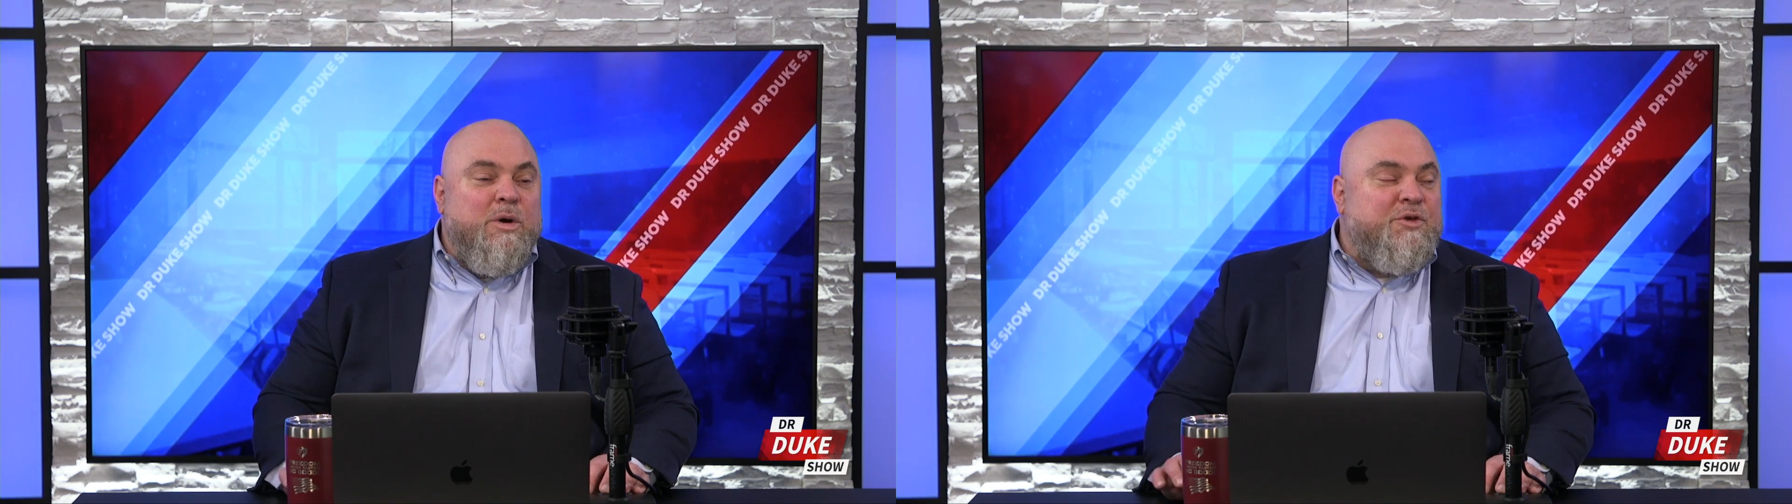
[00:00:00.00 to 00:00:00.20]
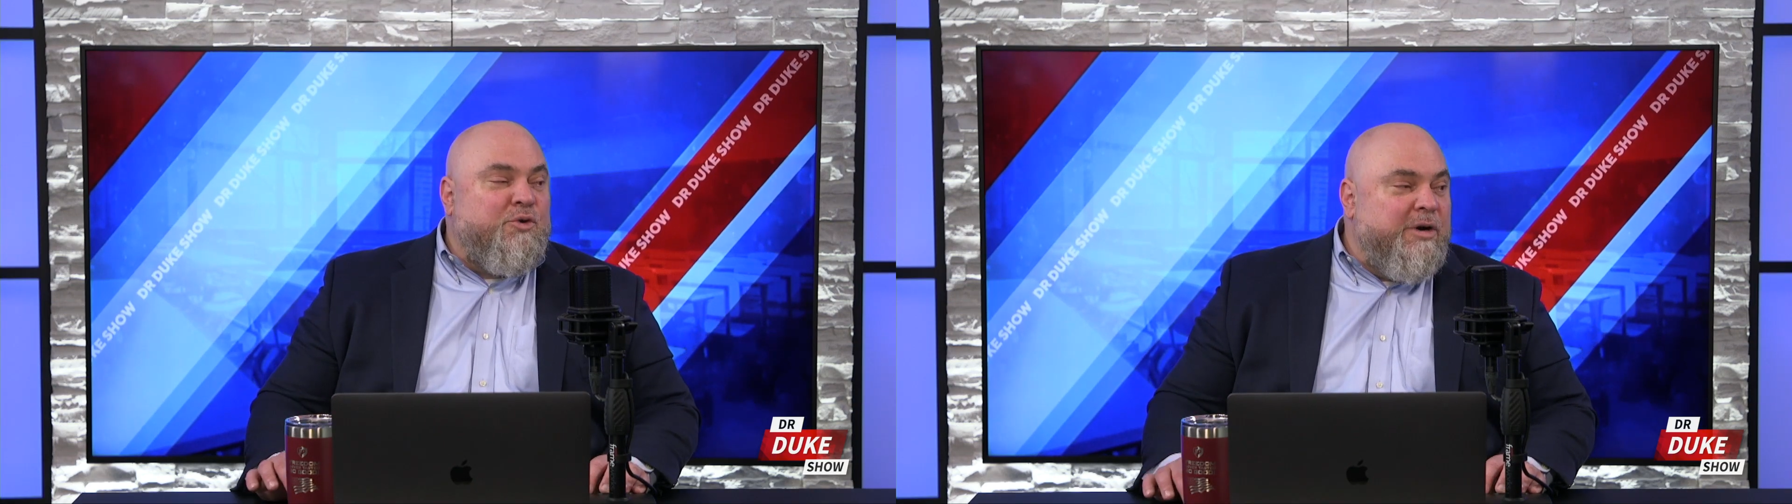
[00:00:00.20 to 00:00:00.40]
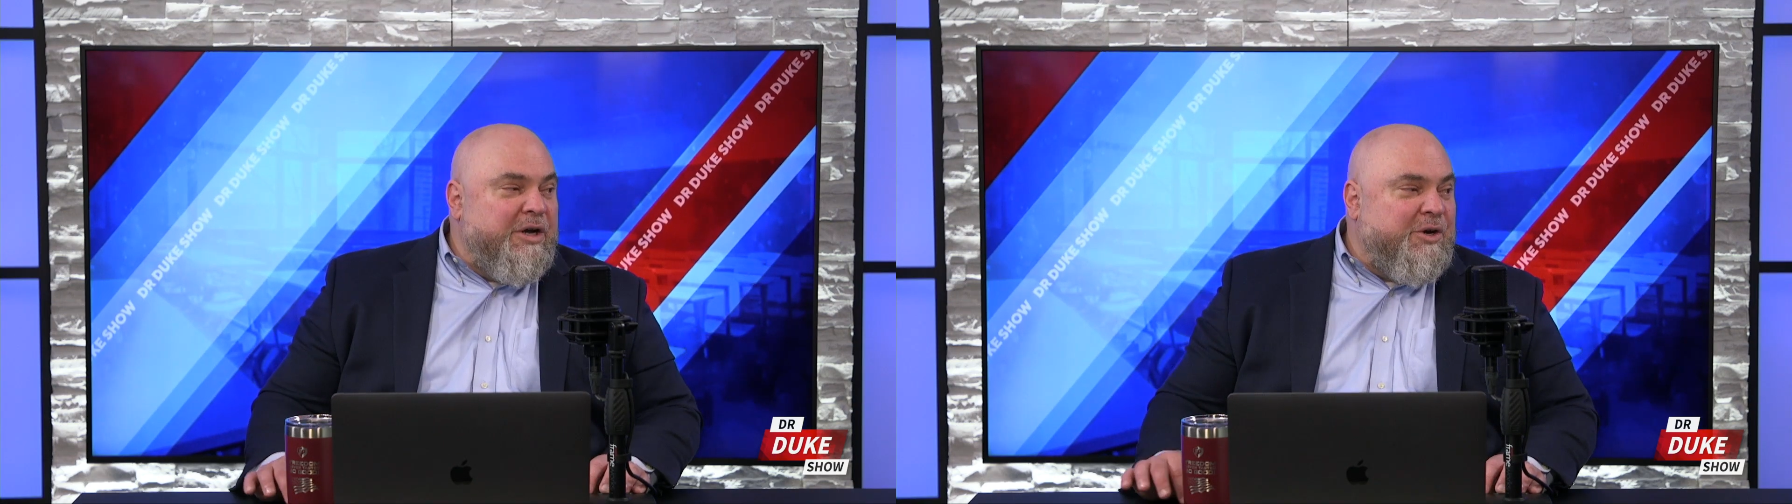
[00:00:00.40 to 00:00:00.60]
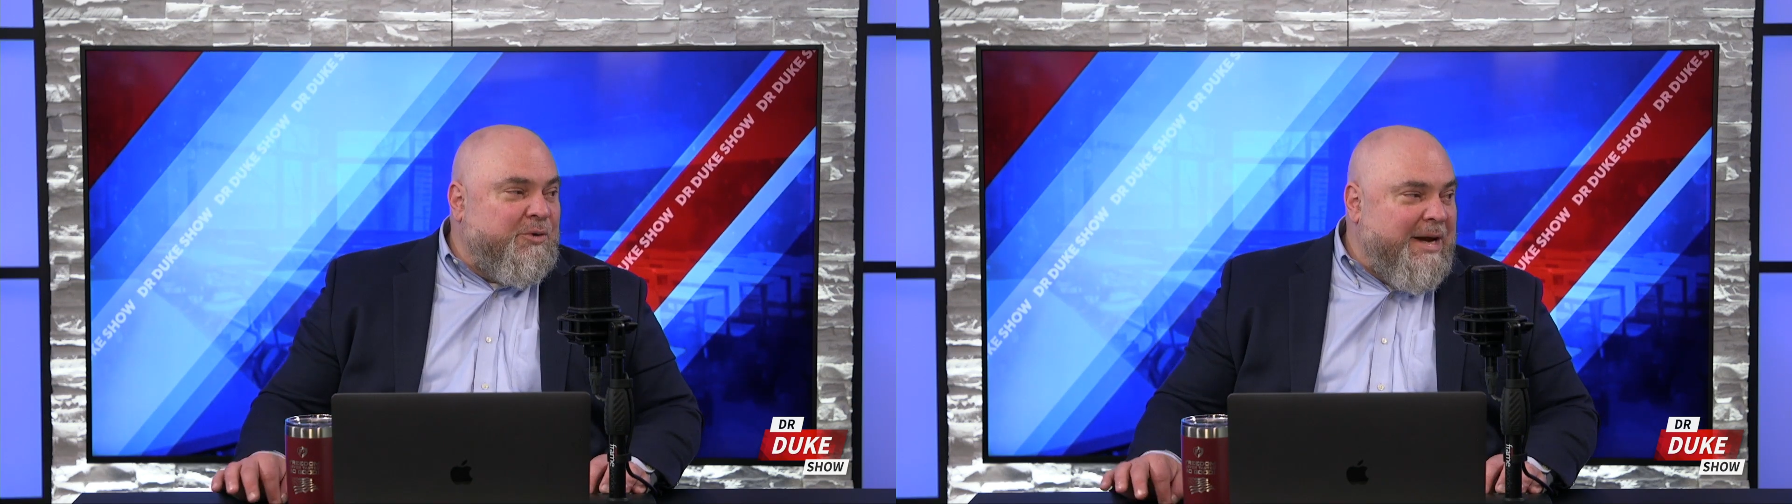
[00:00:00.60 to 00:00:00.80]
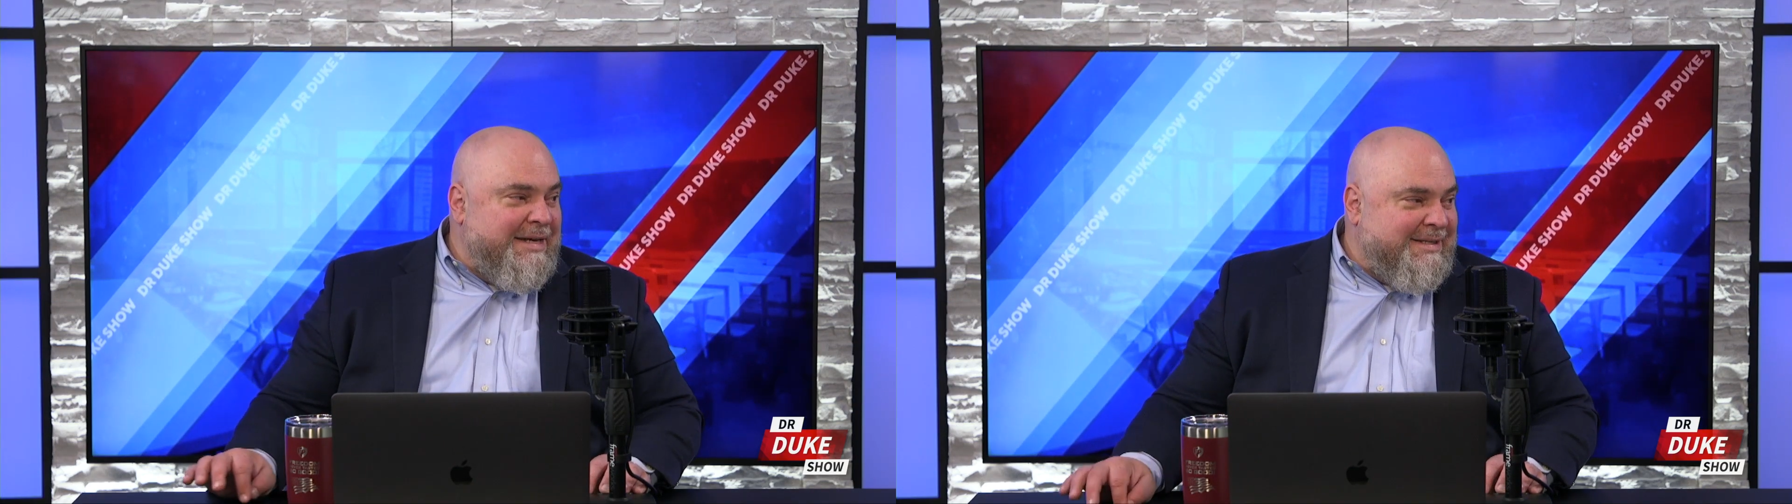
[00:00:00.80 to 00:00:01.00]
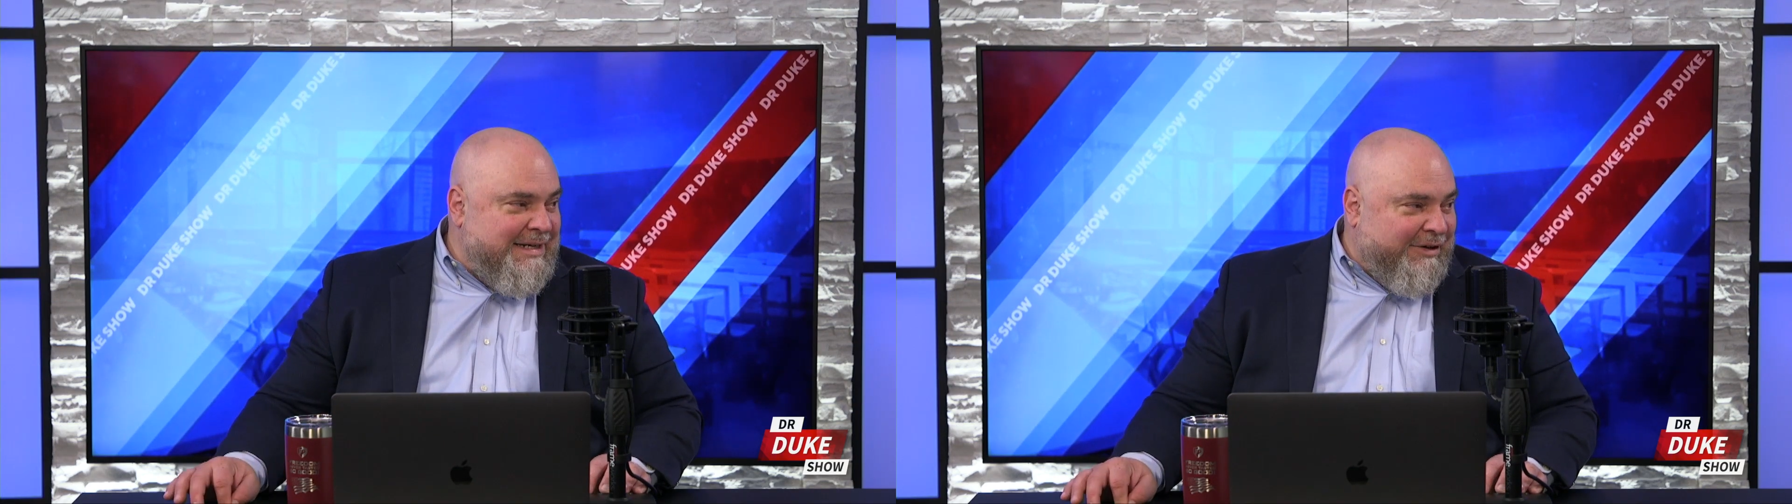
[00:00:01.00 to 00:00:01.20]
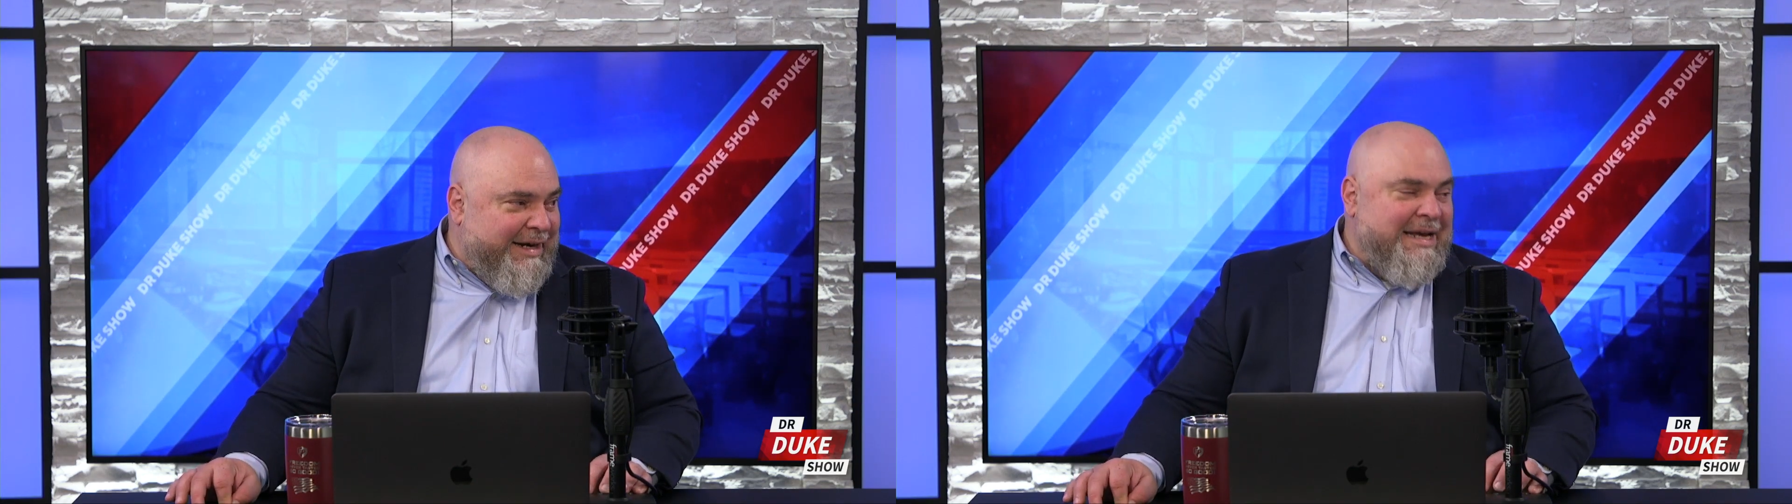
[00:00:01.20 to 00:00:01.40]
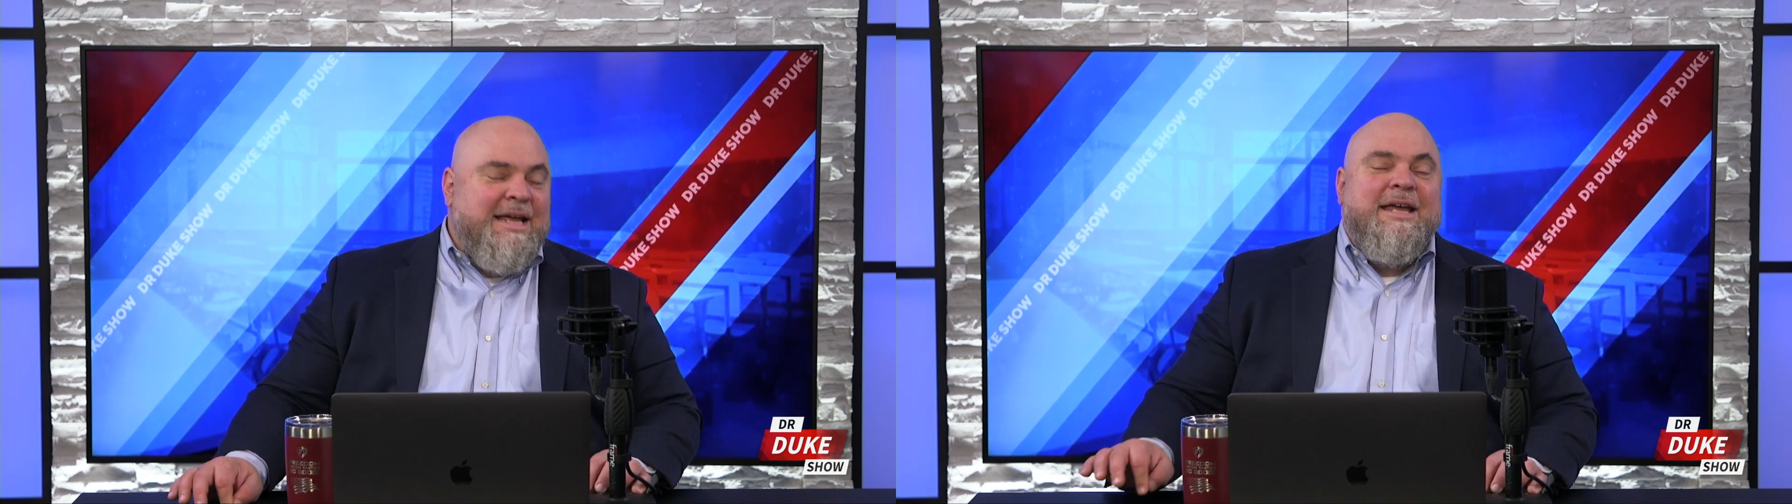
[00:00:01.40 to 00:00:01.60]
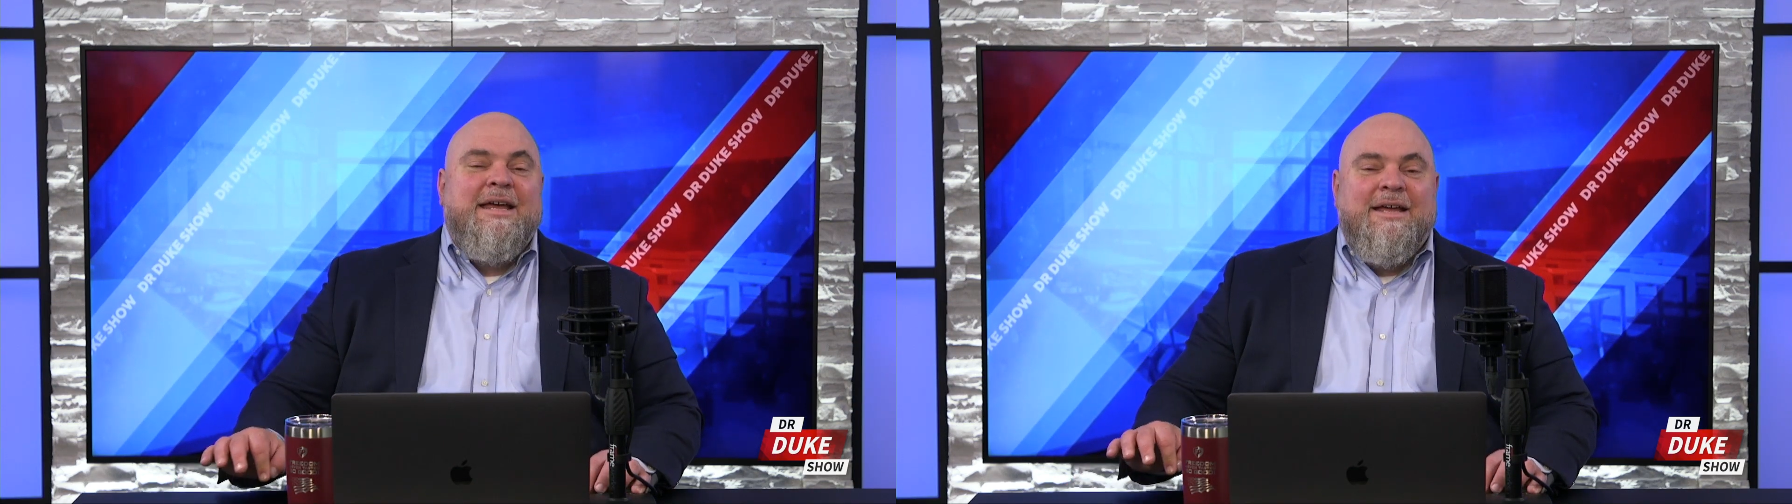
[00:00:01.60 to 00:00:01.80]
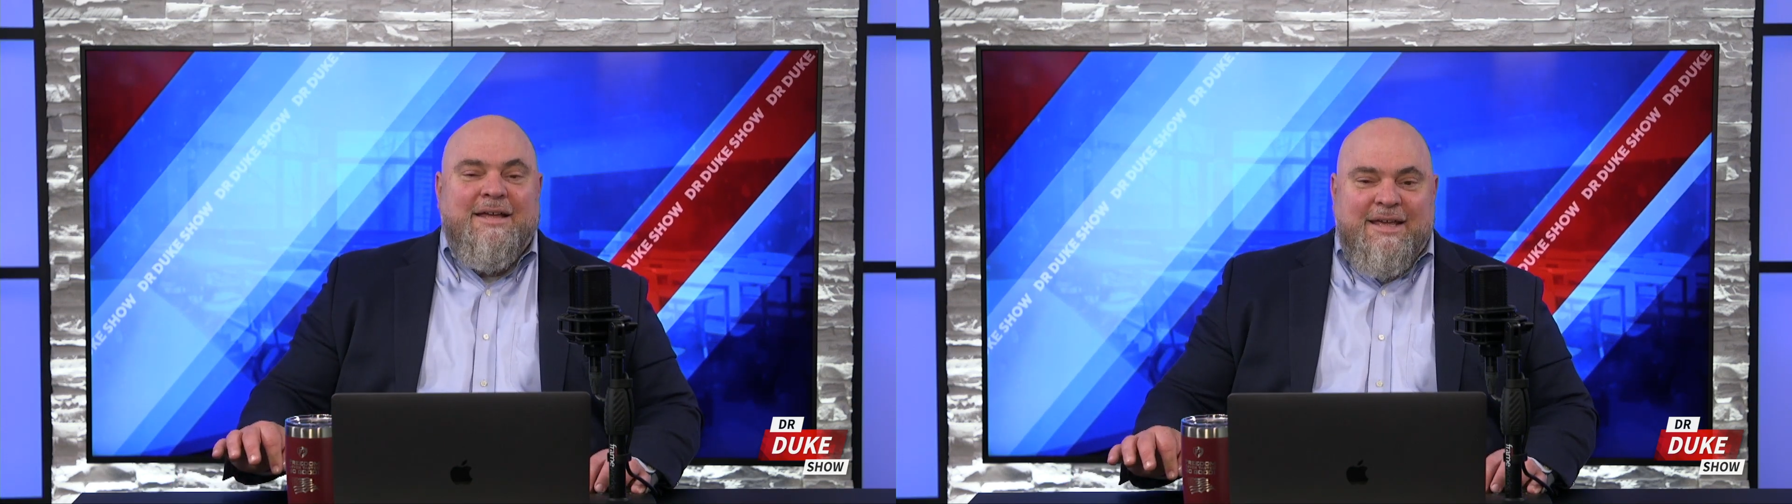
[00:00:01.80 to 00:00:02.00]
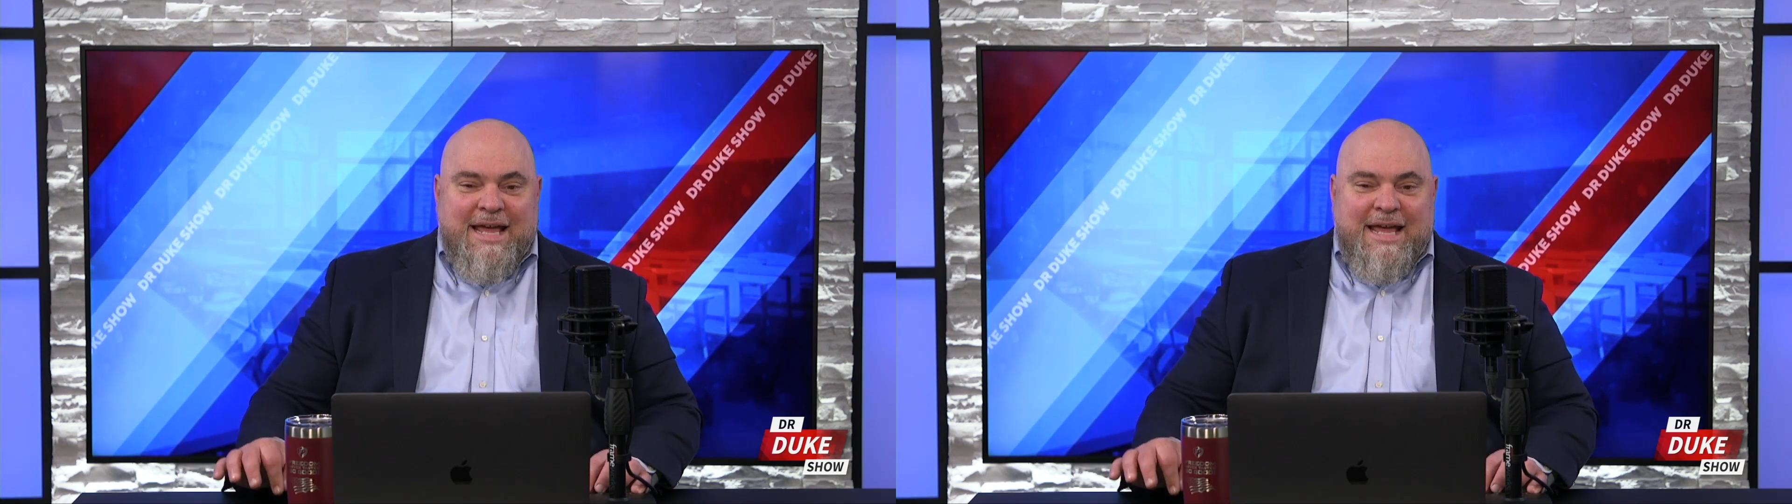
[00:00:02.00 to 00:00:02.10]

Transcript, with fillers: with critical race theory. Mm -mm -mm.